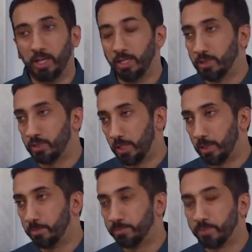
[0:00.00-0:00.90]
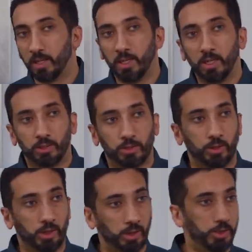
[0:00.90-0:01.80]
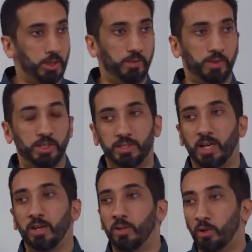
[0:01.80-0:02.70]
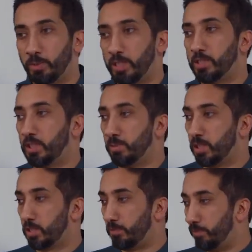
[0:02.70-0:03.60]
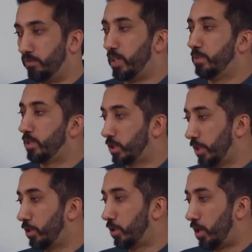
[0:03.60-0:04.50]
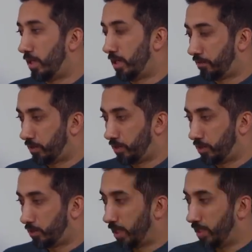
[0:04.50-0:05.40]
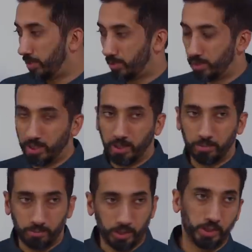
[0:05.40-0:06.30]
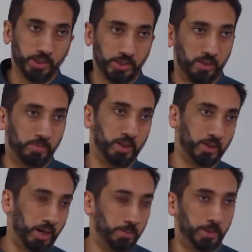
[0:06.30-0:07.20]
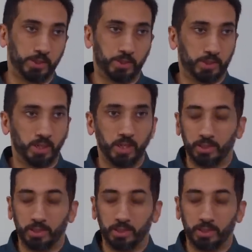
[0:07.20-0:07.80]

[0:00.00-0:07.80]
alayhi salam. The chronology of it is not known, but it seems it's very much later on after his great missions have been accomplished.